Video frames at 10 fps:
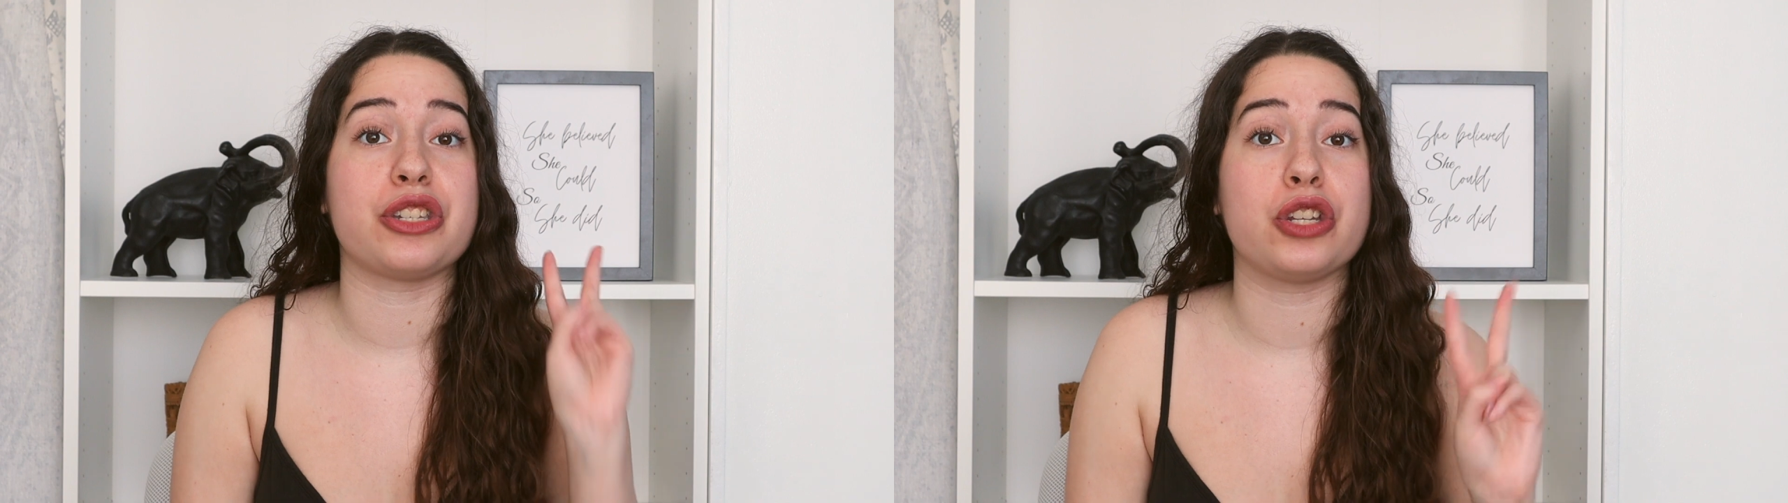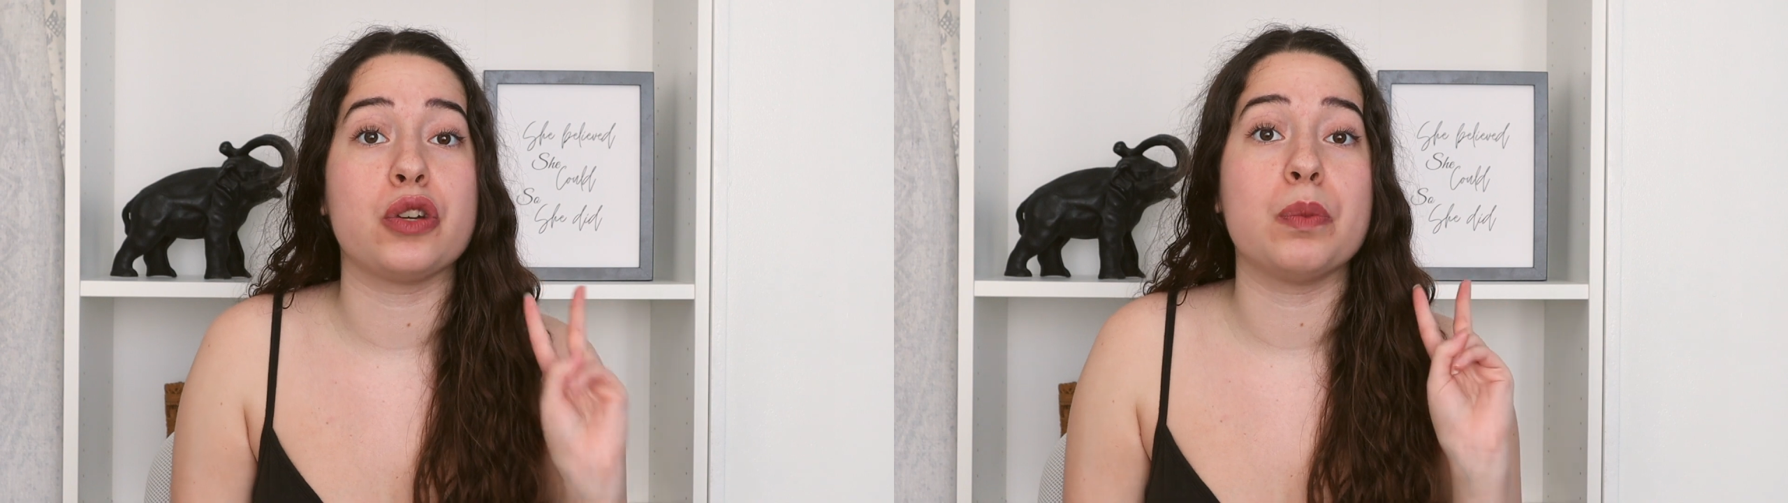
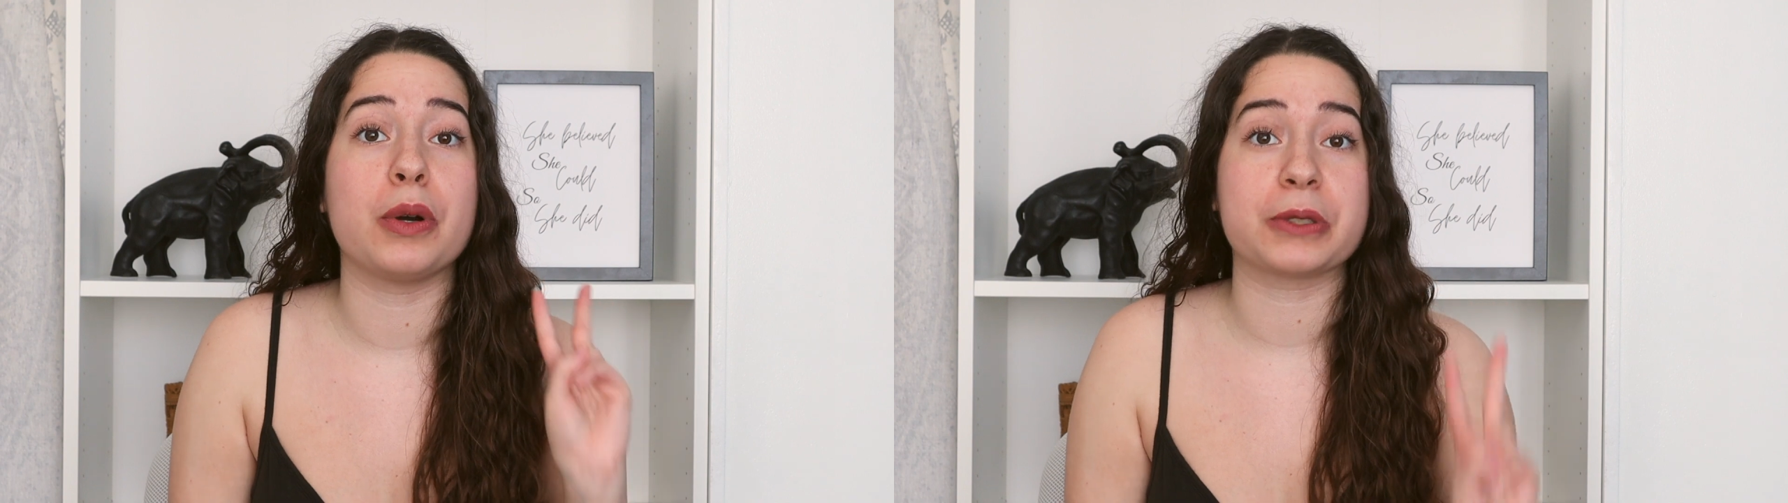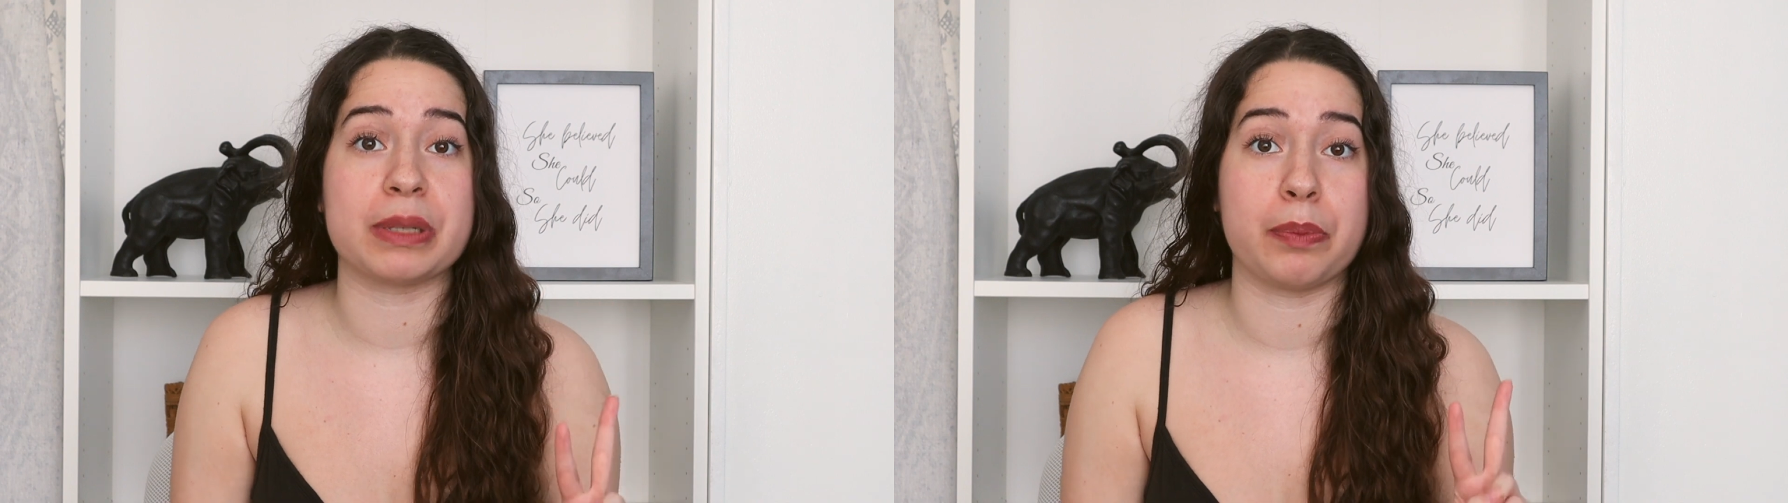two
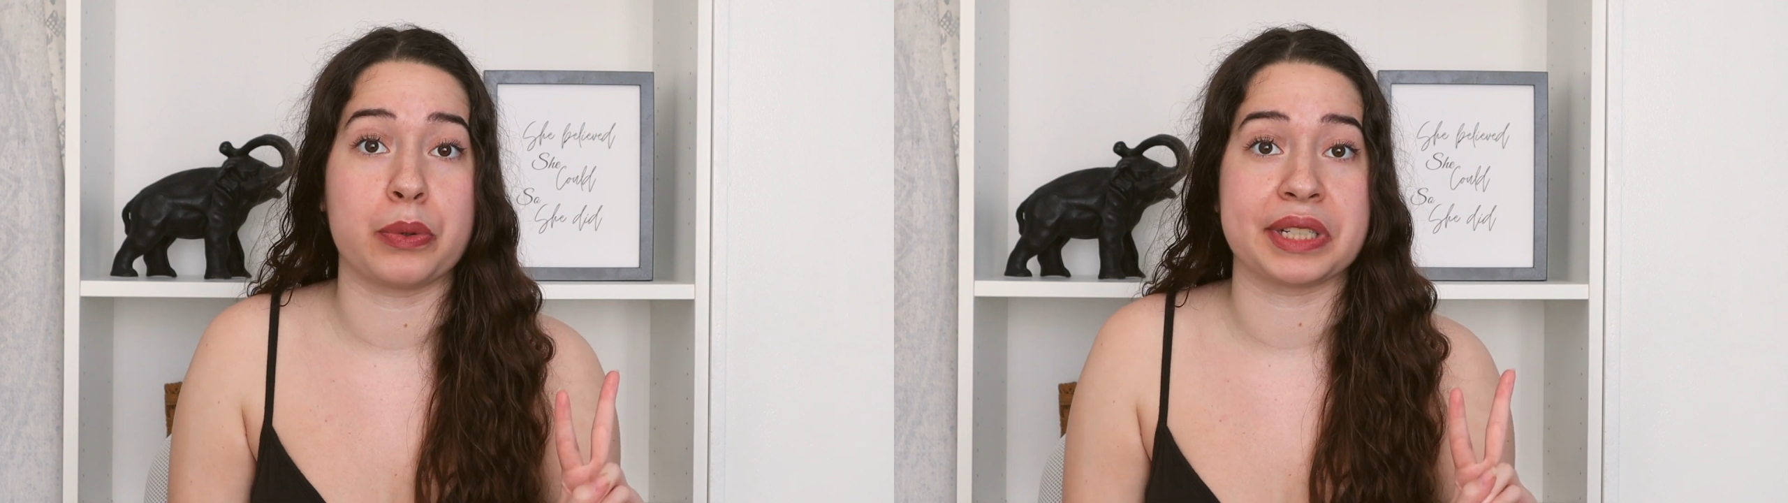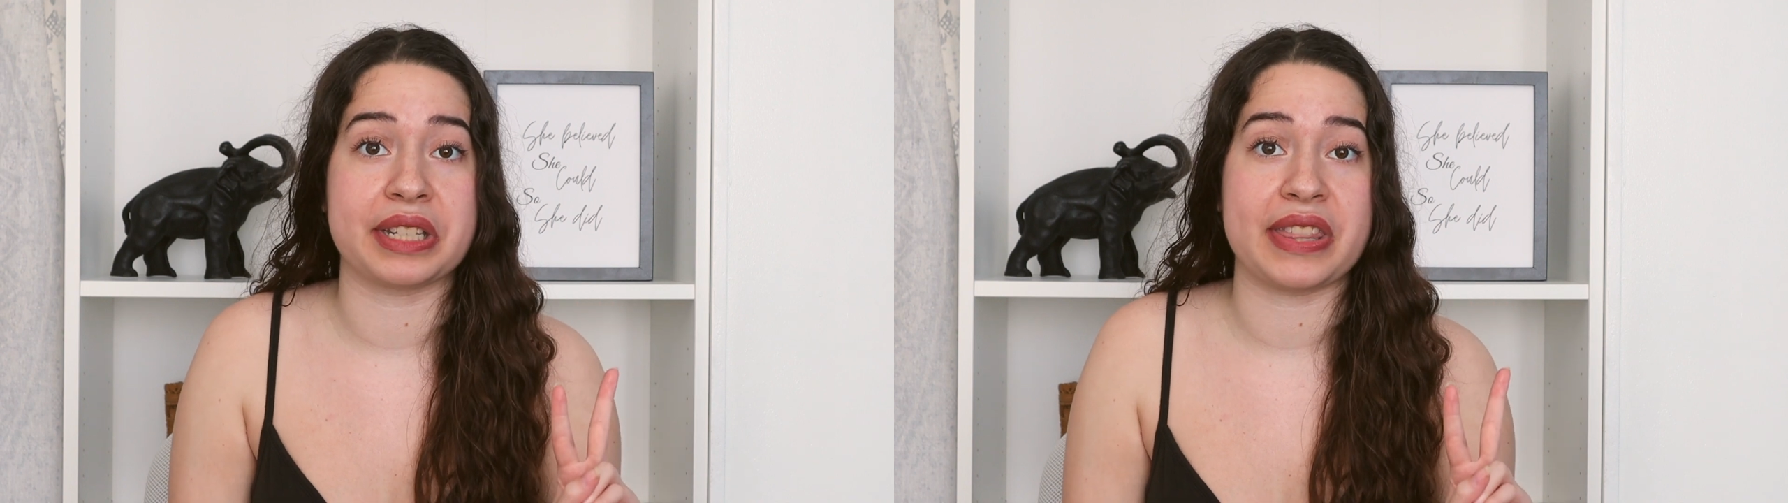most
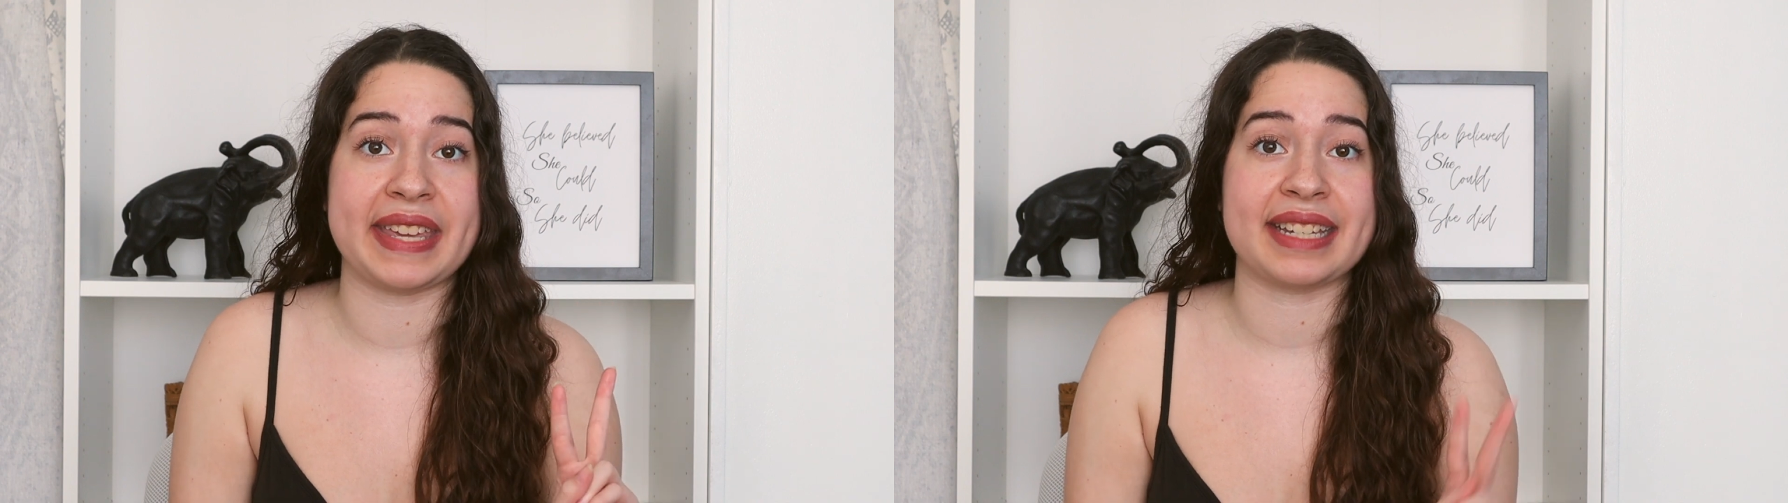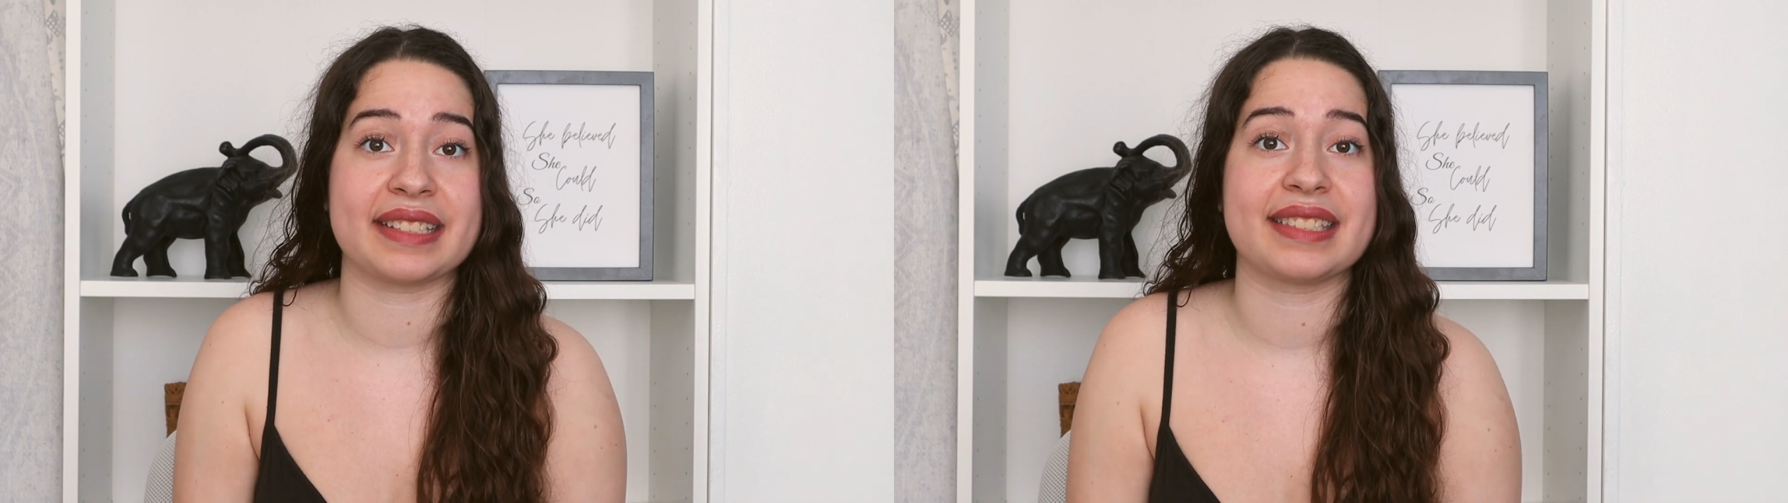important
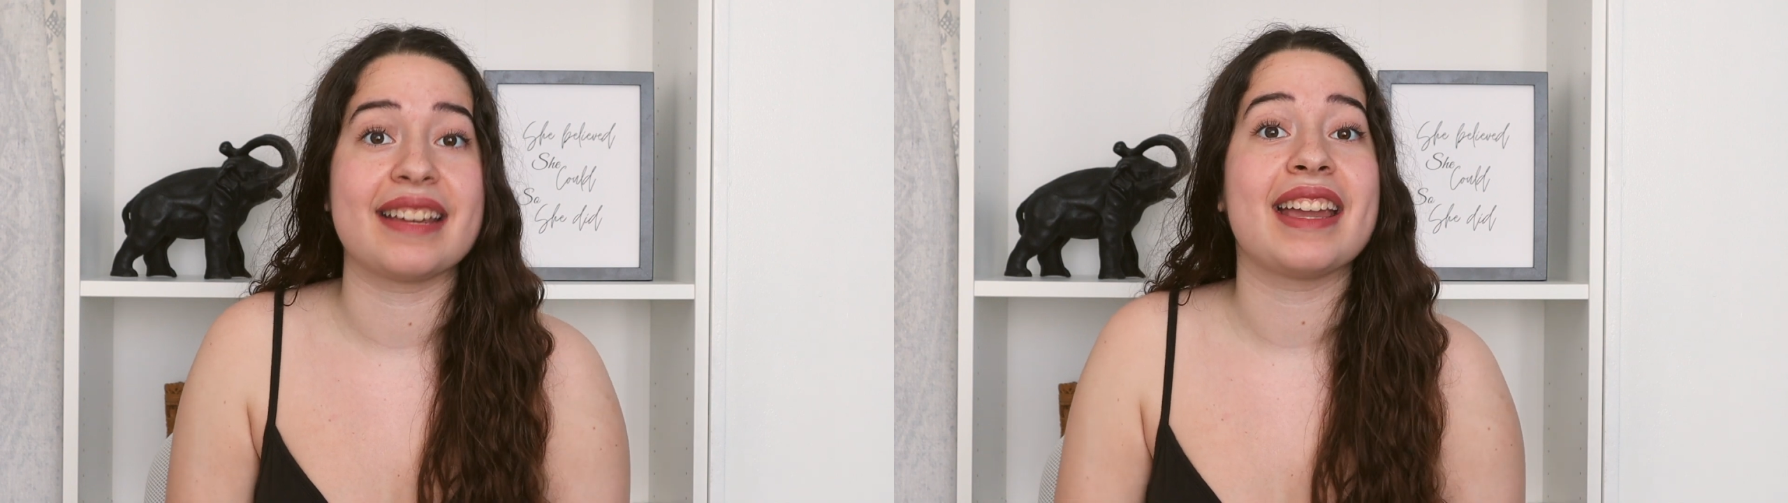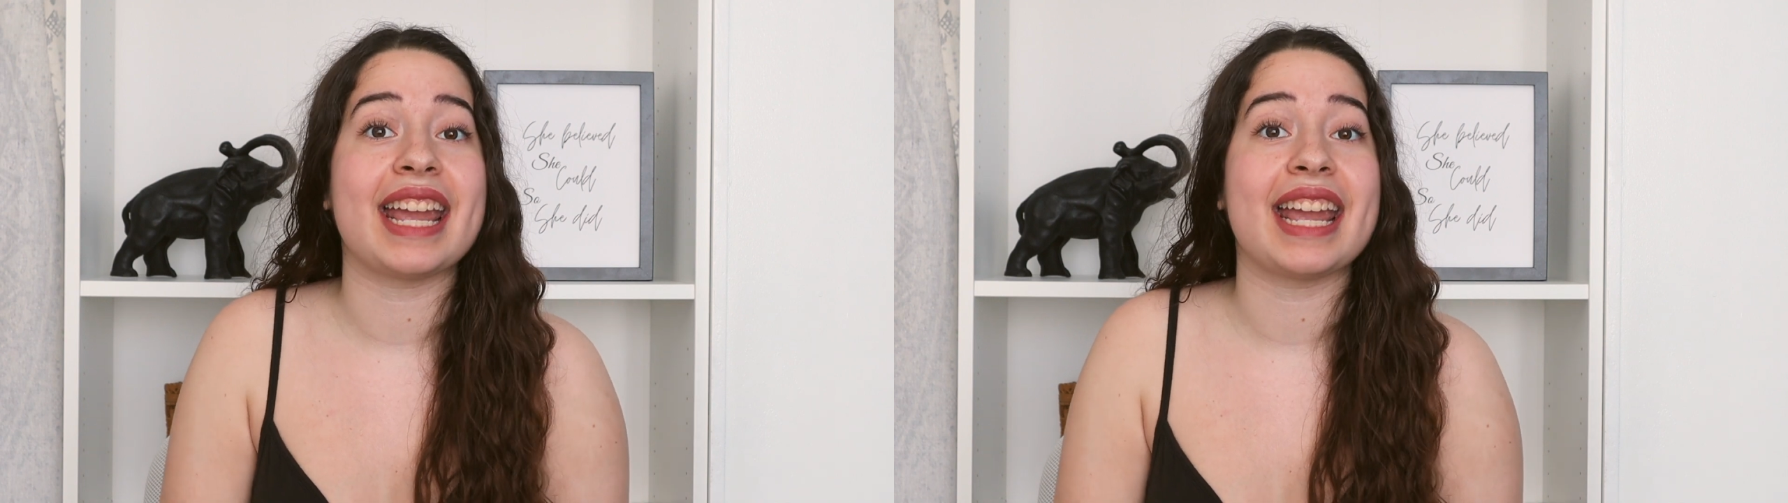things,